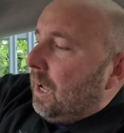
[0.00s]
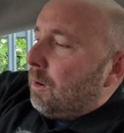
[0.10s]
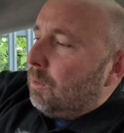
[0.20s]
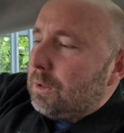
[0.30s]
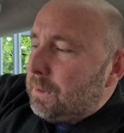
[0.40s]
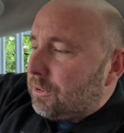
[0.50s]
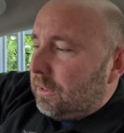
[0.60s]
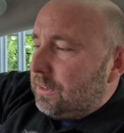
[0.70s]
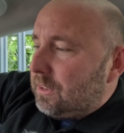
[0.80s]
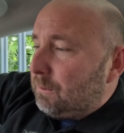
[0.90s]
on the
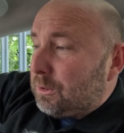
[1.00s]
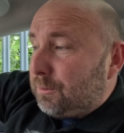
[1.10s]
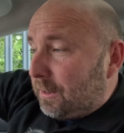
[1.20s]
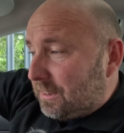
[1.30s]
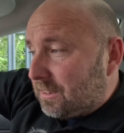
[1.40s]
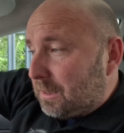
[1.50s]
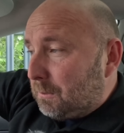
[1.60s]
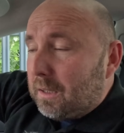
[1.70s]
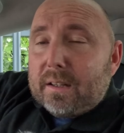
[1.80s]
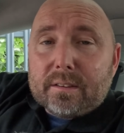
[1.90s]
Michelins, it was very
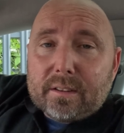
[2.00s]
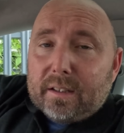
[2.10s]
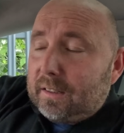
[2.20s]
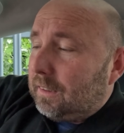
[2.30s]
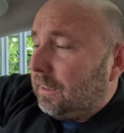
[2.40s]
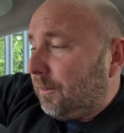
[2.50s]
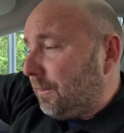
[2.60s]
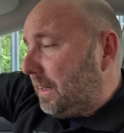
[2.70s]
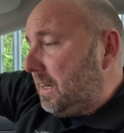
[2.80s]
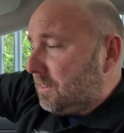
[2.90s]
similar. On
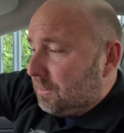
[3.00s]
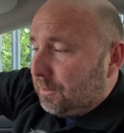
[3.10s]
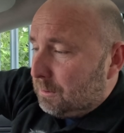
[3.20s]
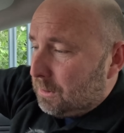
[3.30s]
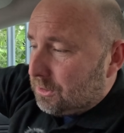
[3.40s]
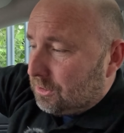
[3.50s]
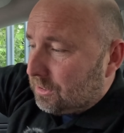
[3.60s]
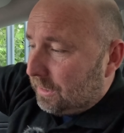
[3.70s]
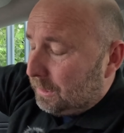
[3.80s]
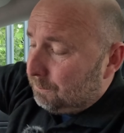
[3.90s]
these, it's very much the
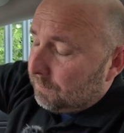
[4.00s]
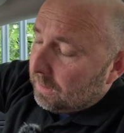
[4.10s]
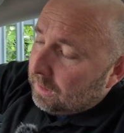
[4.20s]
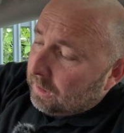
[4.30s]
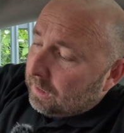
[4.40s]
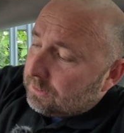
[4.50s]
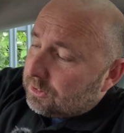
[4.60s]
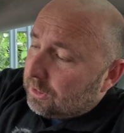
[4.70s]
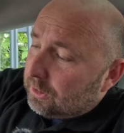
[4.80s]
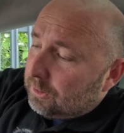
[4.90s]
same.
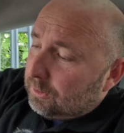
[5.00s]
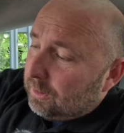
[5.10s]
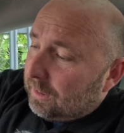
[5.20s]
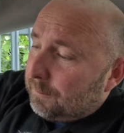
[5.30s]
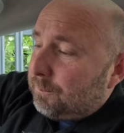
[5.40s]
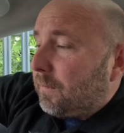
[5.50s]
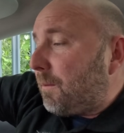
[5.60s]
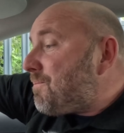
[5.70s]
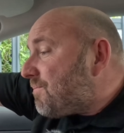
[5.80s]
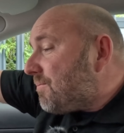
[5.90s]
So
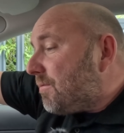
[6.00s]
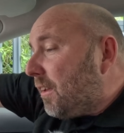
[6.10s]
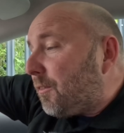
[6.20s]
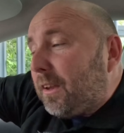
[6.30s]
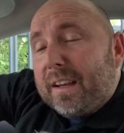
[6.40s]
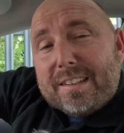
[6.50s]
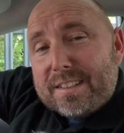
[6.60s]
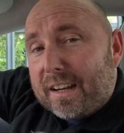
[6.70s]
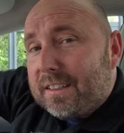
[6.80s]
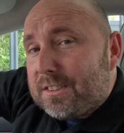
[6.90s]
nothing
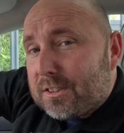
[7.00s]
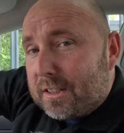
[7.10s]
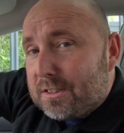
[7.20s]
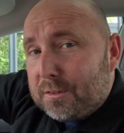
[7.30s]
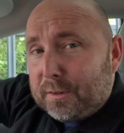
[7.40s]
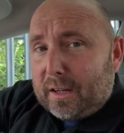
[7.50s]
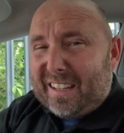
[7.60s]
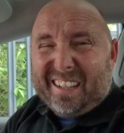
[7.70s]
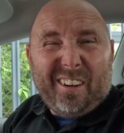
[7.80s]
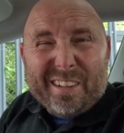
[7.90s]
exactly scientific.
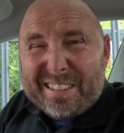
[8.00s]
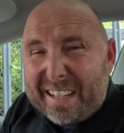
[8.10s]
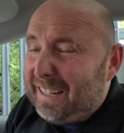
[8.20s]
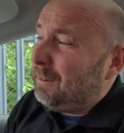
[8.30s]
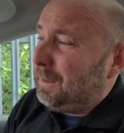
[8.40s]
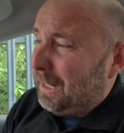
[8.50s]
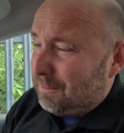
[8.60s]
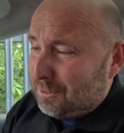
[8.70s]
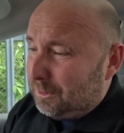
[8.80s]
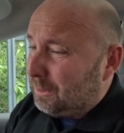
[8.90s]
Again, ideally we'd
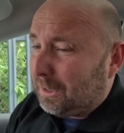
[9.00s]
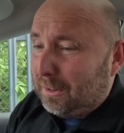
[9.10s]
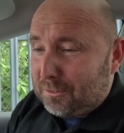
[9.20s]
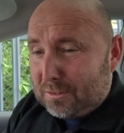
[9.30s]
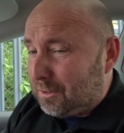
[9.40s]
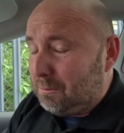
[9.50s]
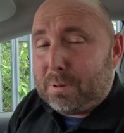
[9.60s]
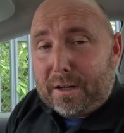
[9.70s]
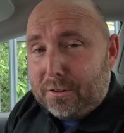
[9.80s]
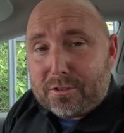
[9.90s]
have 2 cars on 2
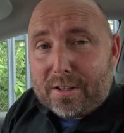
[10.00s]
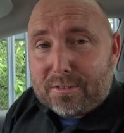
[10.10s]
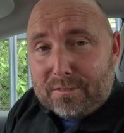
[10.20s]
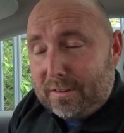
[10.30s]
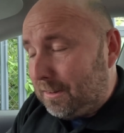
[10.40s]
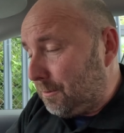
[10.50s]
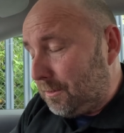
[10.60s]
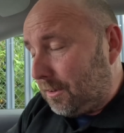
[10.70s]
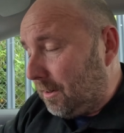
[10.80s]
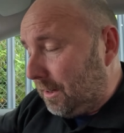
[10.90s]
brand new sets of the
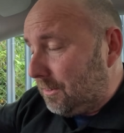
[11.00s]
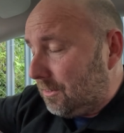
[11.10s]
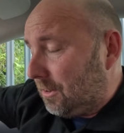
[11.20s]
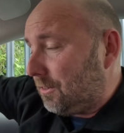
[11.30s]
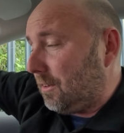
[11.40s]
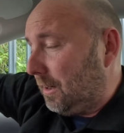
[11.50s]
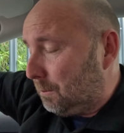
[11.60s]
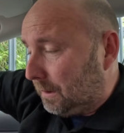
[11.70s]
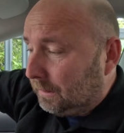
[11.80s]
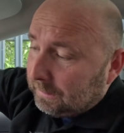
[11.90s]
different tyres and such like,
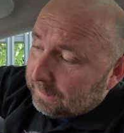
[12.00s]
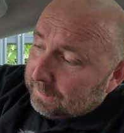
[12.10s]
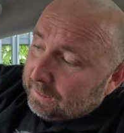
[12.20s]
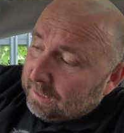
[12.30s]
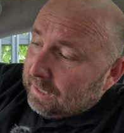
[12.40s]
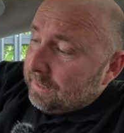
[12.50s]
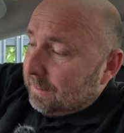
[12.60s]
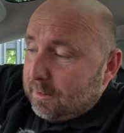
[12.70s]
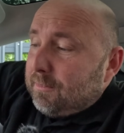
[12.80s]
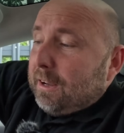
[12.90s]
but
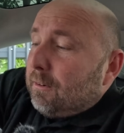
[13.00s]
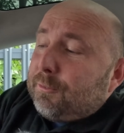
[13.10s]
they're